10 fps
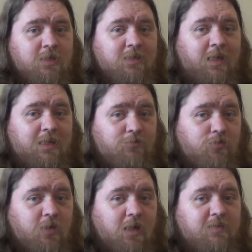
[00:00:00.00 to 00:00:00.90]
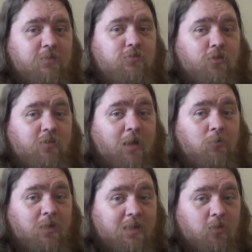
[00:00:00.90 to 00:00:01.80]
That gives you an idea of just how
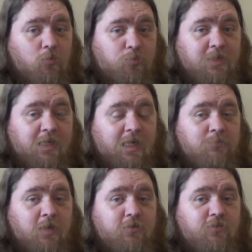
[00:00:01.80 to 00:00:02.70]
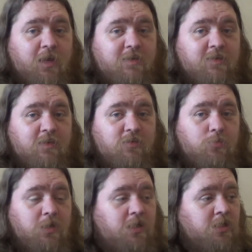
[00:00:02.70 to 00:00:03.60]
little reading I managed to get in
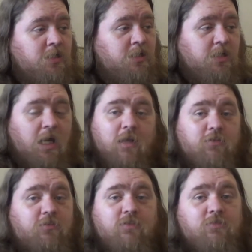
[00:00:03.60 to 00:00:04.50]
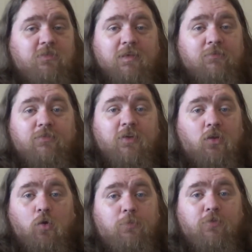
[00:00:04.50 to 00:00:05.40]
this week. I just didn't
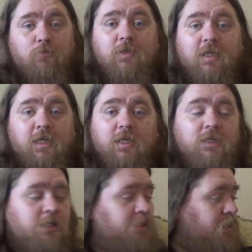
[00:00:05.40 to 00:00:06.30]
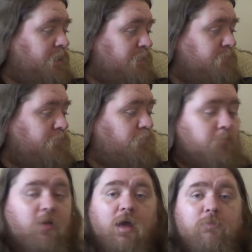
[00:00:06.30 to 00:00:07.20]
feel up to reading.
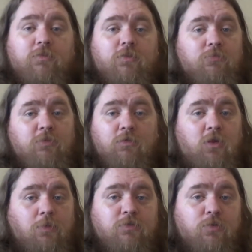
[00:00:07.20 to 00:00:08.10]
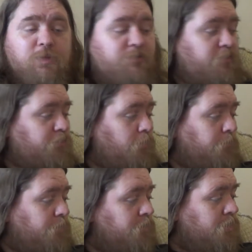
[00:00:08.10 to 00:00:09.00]
Sometimes you go into a bit of a
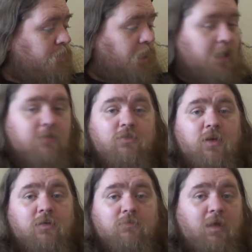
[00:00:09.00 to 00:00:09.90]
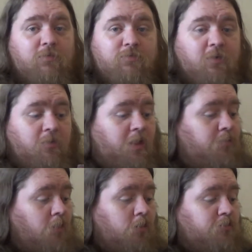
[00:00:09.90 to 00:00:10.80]
slump, and I felt
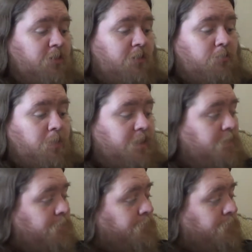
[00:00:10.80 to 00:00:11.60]
that largely this week.